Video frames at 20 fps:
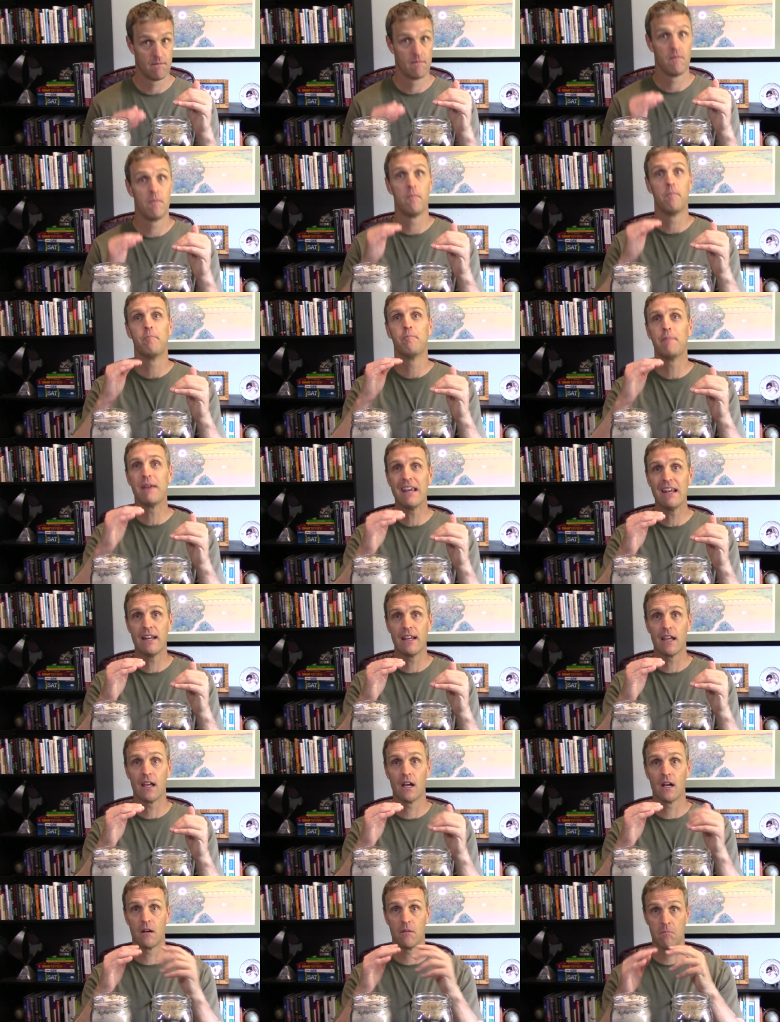
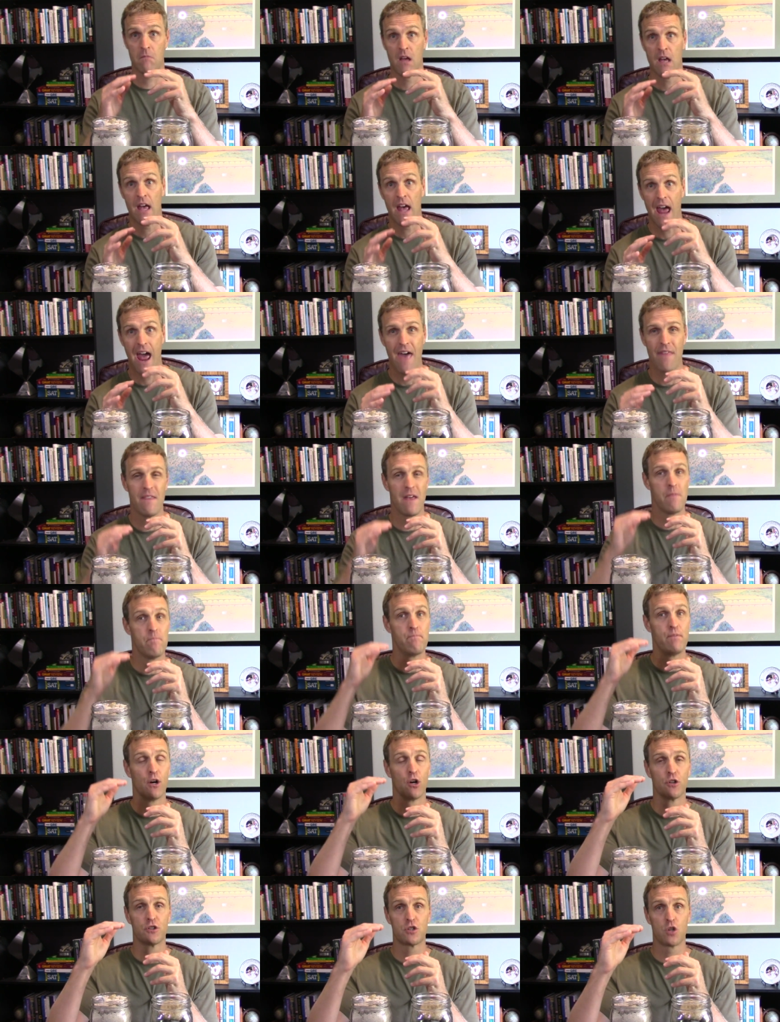medium, and then
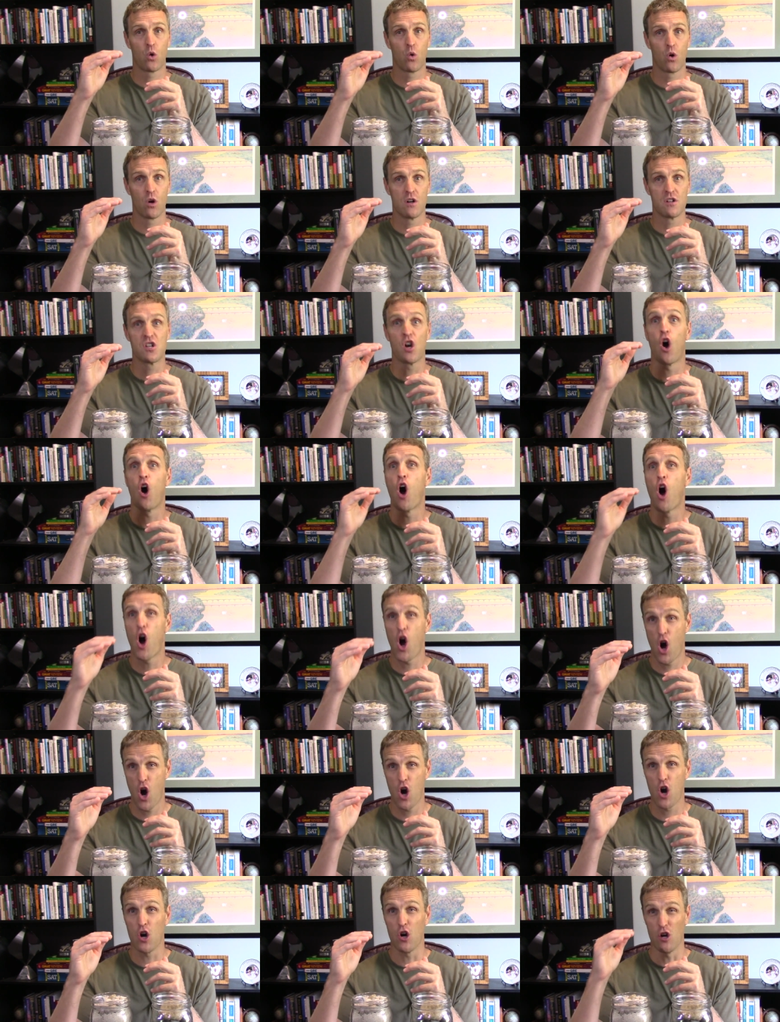build towards
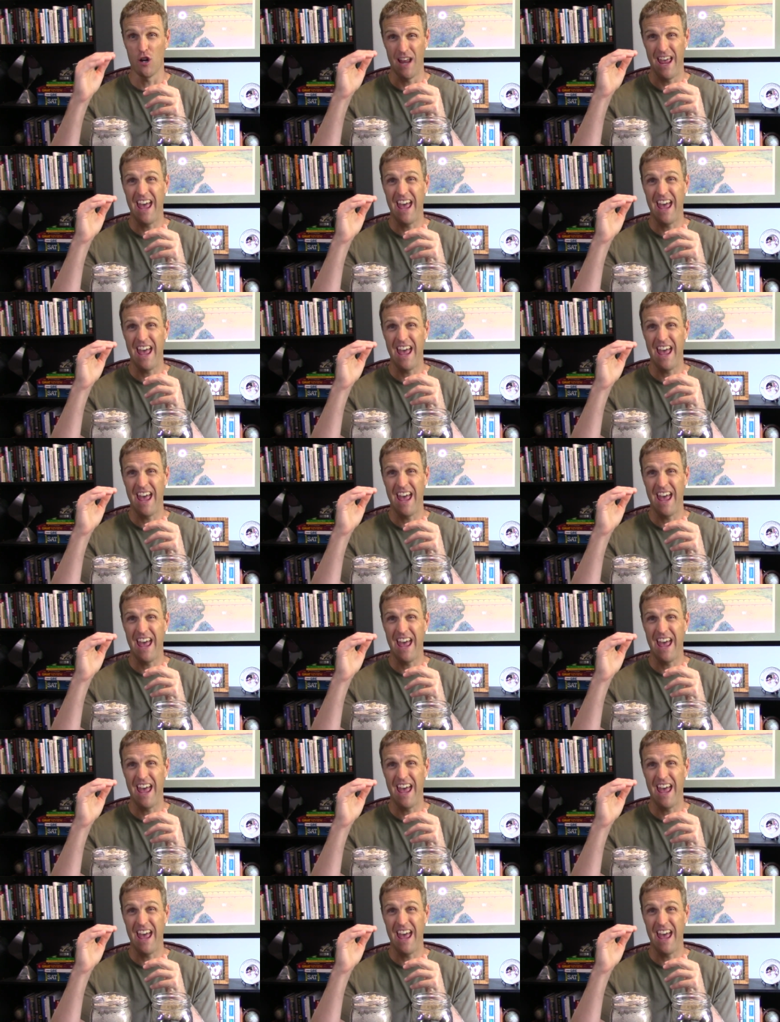hard,